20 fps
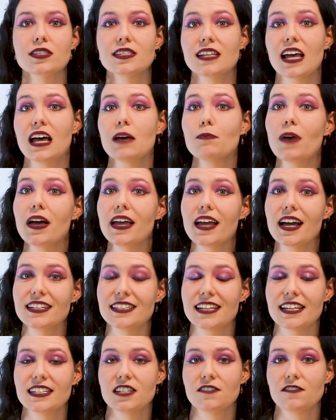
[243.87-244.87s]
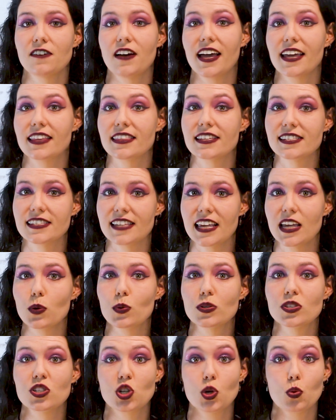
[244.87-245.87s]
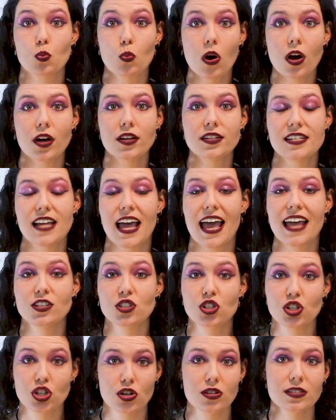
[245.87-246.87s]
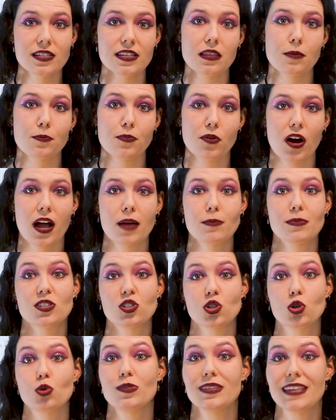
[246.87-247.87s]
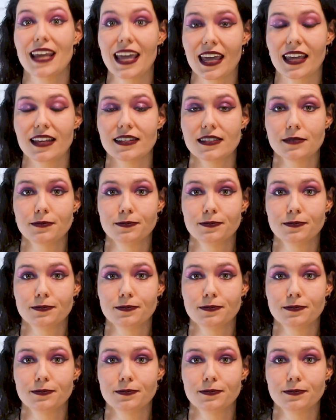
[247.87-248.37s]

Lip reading: start by identifying the sequence you want and choosing the primers you need.